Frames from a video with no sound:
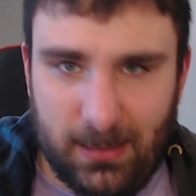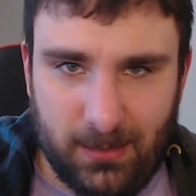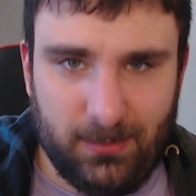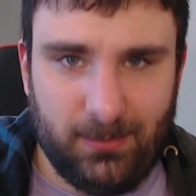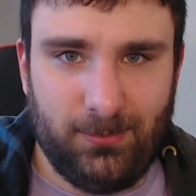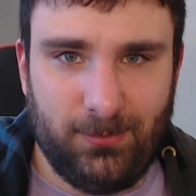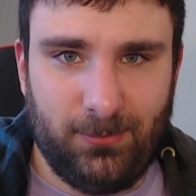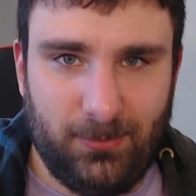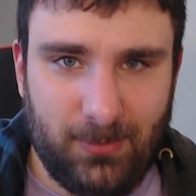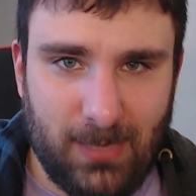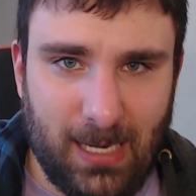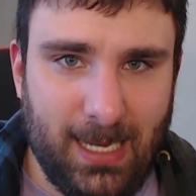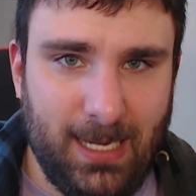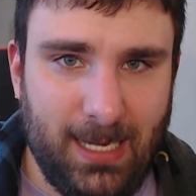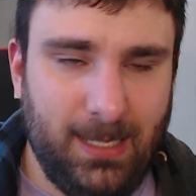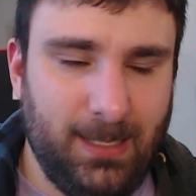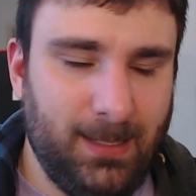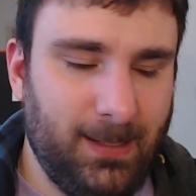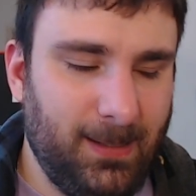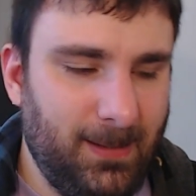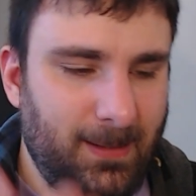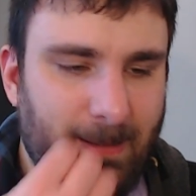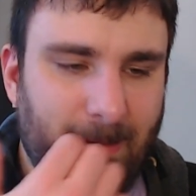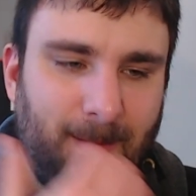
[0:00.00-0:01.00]
right?
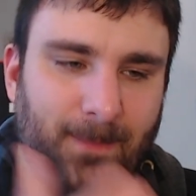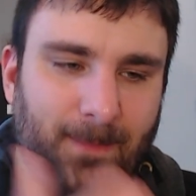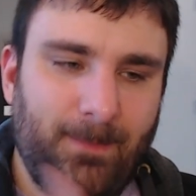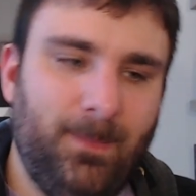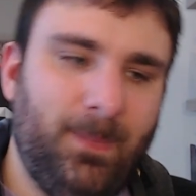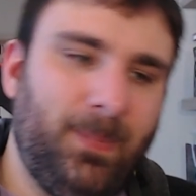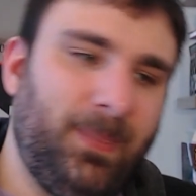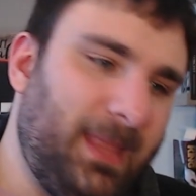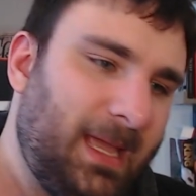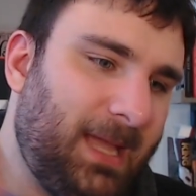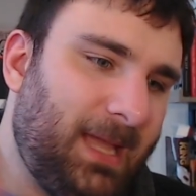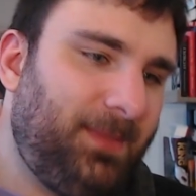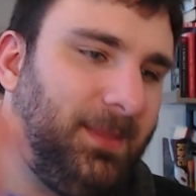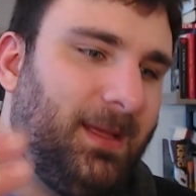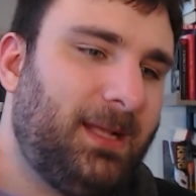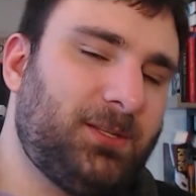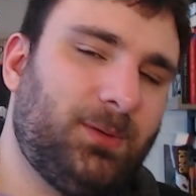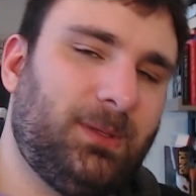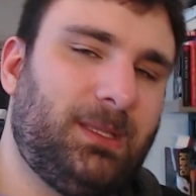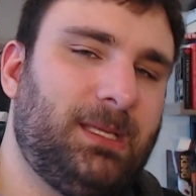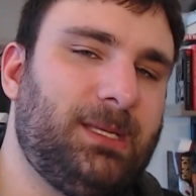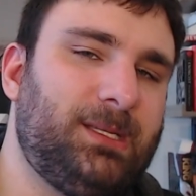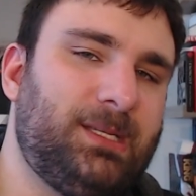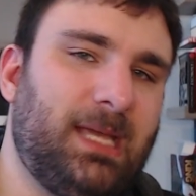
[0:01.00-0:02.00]
And that's
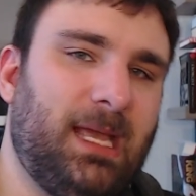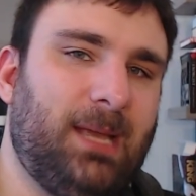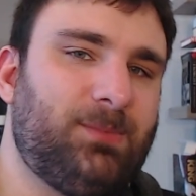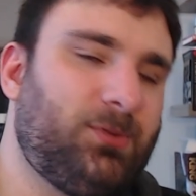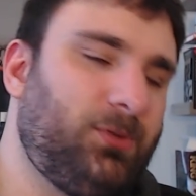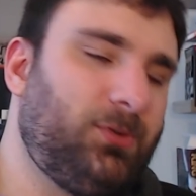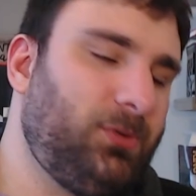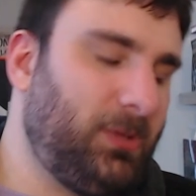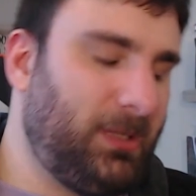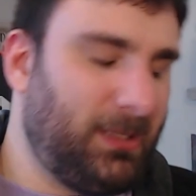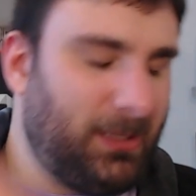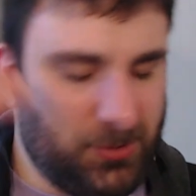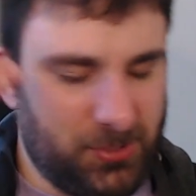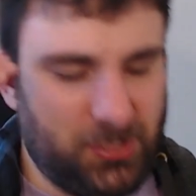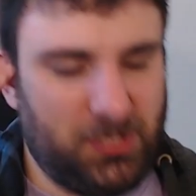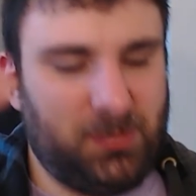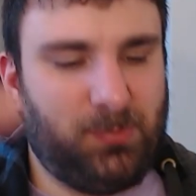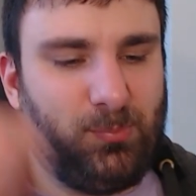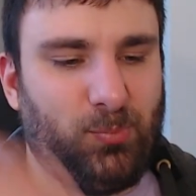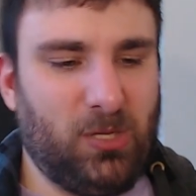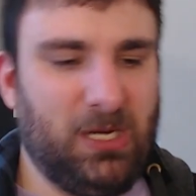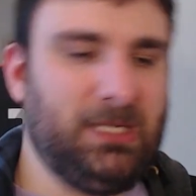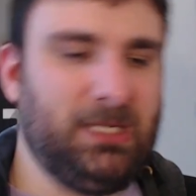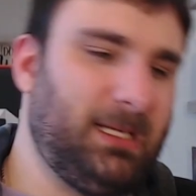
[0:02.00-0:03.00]
what these games are doing. They're just
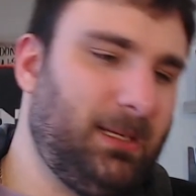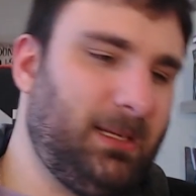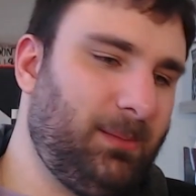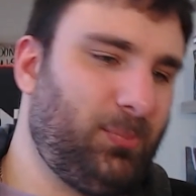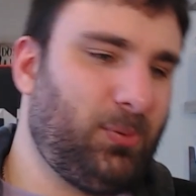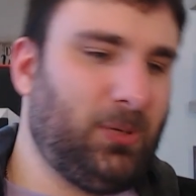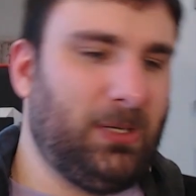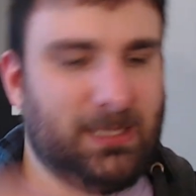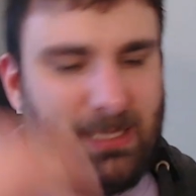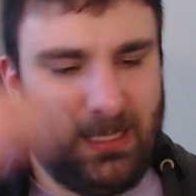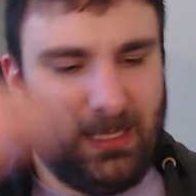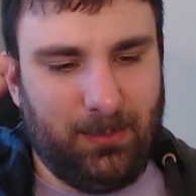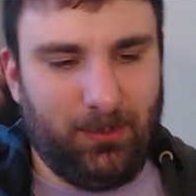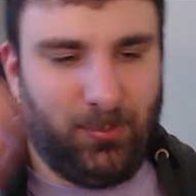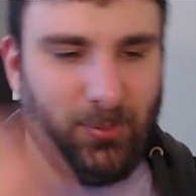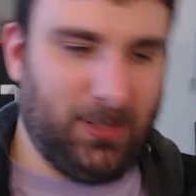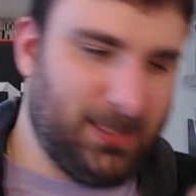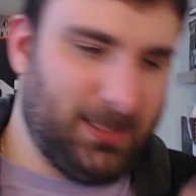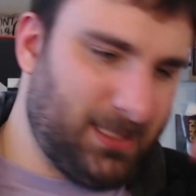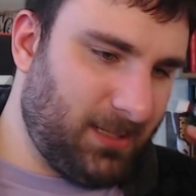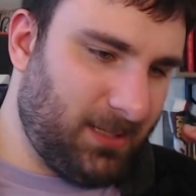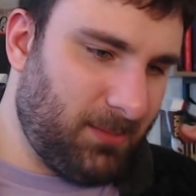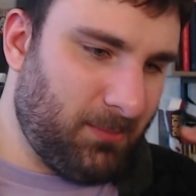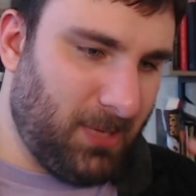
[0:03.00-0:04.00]
printing
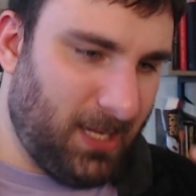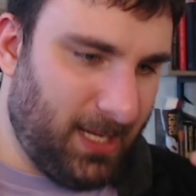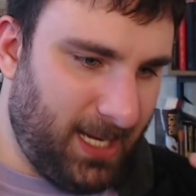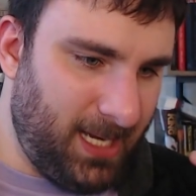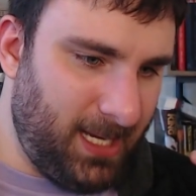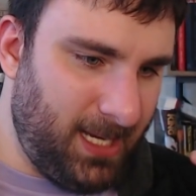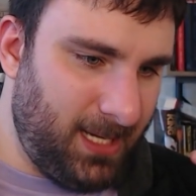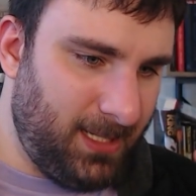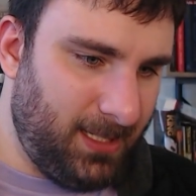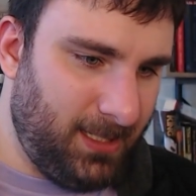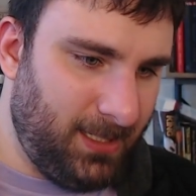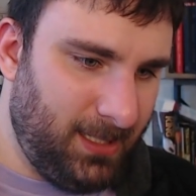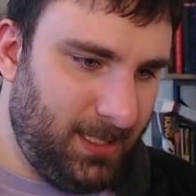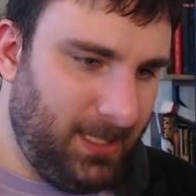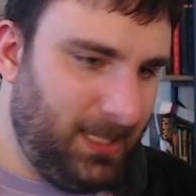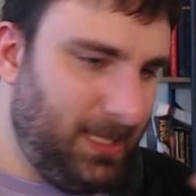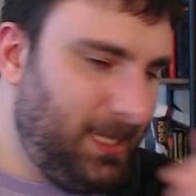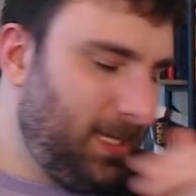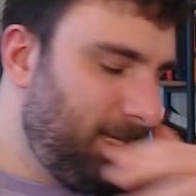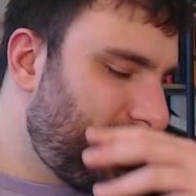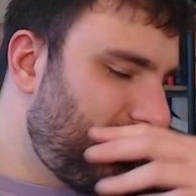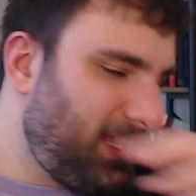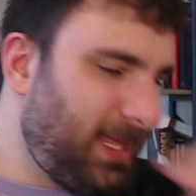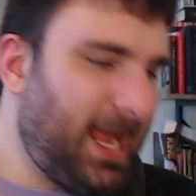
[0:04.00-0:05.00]
money.
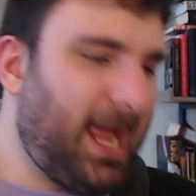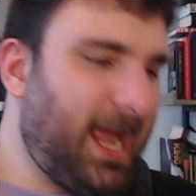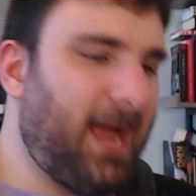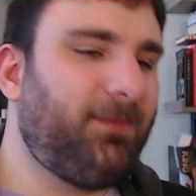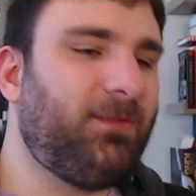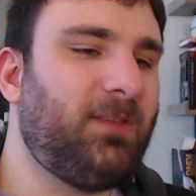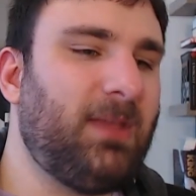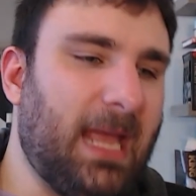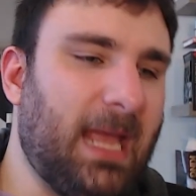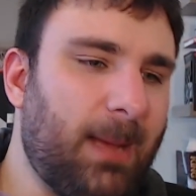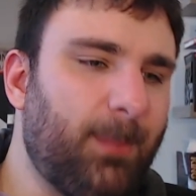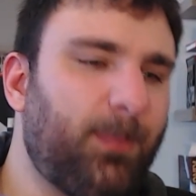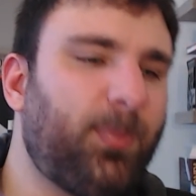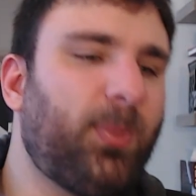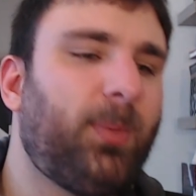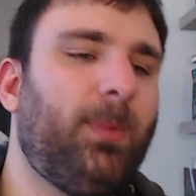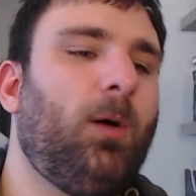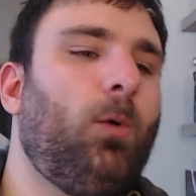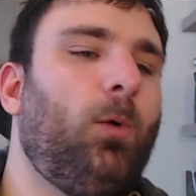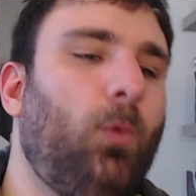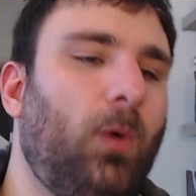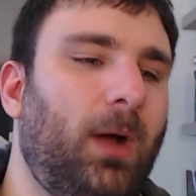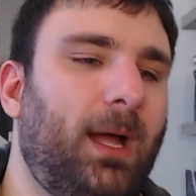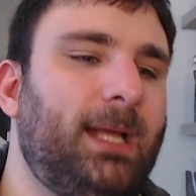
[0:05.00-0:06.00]
So they have to
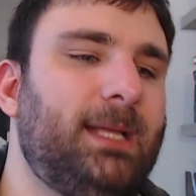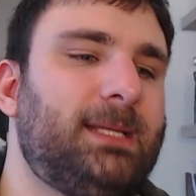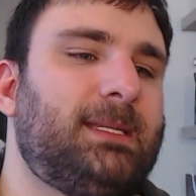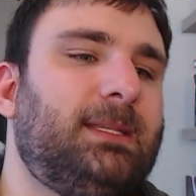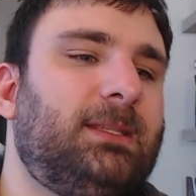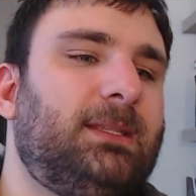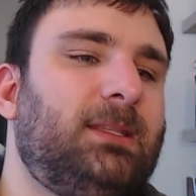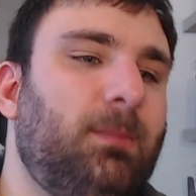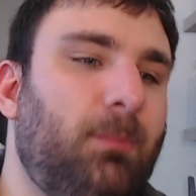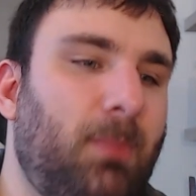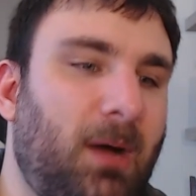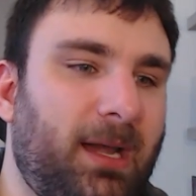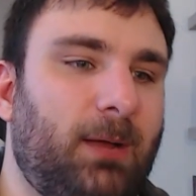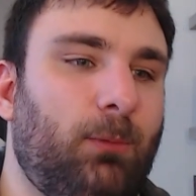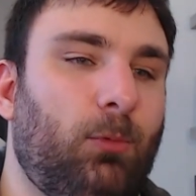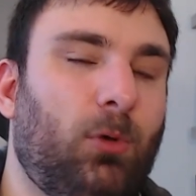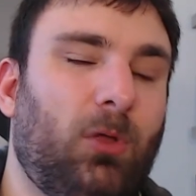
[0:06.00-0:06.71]
implement ways that the money will